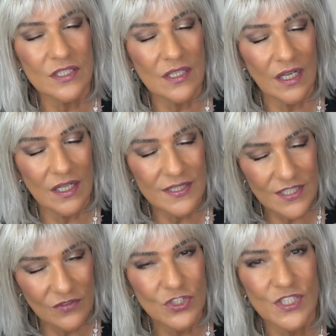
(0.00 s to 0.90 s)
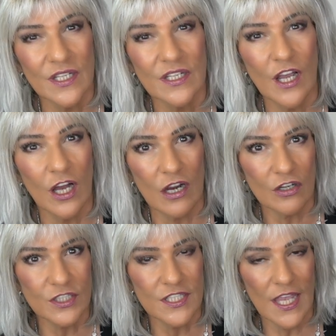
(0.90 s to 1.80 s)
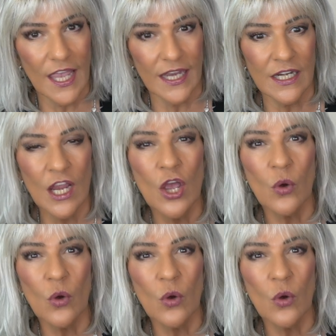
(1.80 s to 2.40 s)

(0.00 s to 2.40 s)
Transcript: uh, Silver Sun RT8.